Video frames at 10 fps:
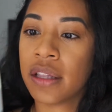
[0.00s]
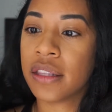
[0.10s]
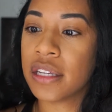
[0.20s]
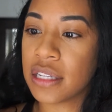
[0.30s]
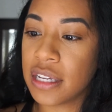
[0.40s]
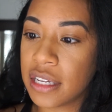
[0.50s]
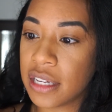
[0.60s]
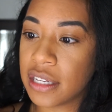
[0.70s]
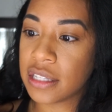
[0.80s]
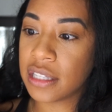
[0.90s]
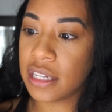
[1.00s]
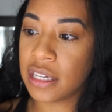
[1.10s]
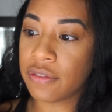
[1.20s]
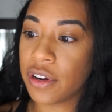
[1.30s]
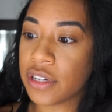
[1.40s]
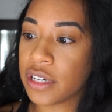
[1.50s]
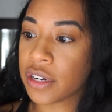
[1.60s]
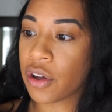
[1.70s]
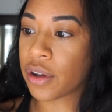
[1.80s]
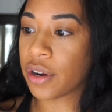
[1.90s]
This is the virgin
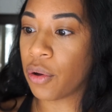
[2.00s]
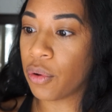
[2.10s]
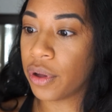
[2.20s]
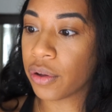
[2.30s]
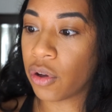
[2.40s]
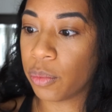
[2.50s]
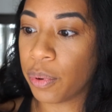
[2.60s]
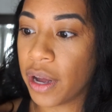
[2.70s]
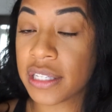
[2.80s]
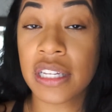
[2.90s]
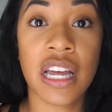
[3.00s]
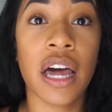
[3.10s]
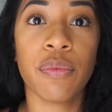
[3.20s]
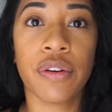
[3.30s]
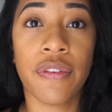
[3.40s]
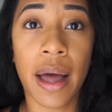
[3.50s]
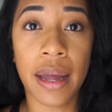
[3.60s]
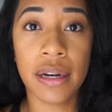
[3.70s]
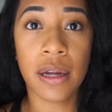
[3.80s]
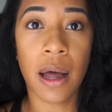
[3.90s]
coconut oil cold pressed. It's
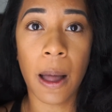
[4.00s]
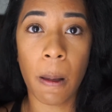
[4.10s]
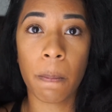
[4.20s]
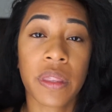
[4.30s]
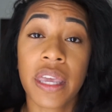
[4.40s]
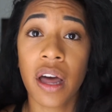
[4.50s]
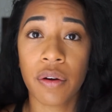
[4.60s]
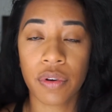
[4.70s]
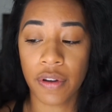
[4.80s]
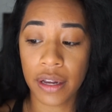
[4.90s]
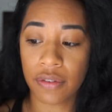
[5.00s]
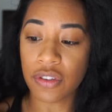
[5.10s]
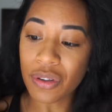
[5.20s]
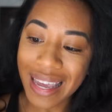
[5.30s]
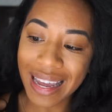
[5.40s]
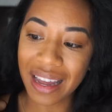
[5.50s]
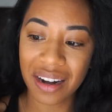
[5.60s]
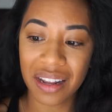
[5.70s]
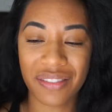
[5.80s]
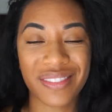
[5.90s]
unrefined. Get unrefined if you
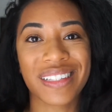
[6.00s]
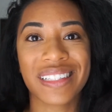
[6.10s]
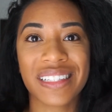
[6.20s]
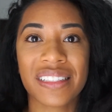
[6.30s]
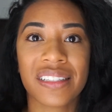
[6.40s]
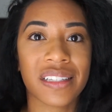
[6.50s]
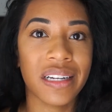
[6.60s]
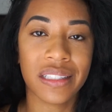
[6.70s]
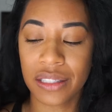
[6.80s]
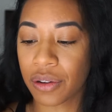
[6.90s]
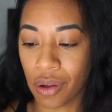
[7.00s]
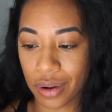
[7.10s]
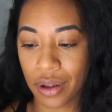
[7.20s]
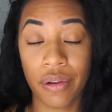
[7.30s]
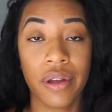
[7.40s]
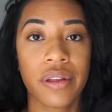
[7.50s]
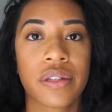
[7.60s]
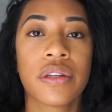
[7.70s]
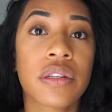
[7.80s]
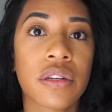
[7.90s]
can. If not, still coconut oil,
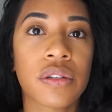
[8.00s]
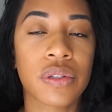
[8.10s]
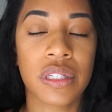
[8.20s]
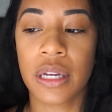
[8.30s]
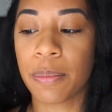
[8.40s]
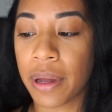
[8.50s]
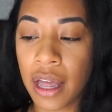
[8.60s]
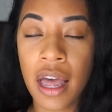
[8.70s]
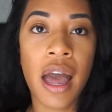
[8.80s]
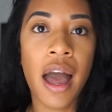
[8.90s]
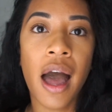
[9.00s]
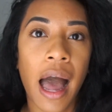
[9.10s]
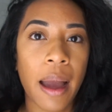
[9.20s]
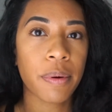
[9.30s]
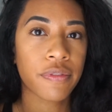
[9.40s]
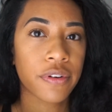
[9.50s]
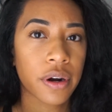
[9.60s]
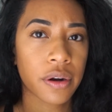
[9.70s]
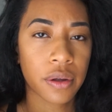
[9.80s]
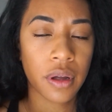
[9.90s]
so it'll still do as good, but I
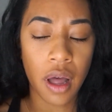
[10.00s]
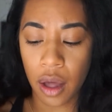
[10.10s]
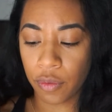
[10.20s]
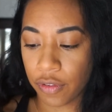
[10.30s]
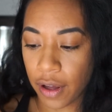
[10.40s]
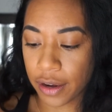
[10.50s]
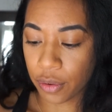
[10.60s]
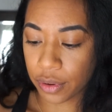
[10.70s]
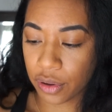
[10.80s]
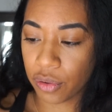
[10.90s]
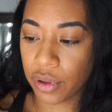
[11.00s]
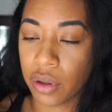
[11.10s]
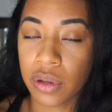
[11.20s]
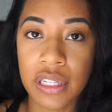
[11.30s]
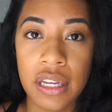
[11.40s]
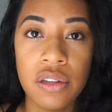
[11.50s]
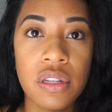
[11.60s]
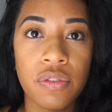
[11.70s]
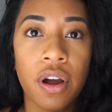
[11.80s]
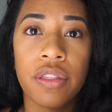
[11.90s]
prefer unrefined coconut oil because I use
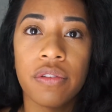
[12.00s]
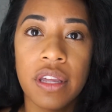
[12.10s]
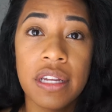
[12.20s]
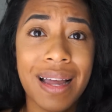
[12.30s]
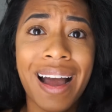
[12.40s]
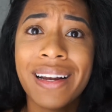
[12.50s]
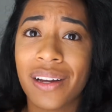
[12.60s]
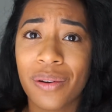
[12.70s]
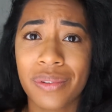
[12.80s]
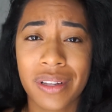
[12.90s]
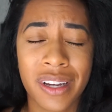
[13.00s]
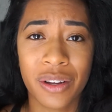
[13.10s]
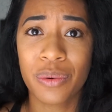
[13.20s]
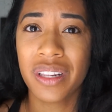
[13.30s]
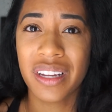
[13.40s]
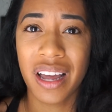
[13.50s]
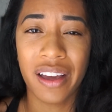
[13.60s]
it for other things. I don't cook with it.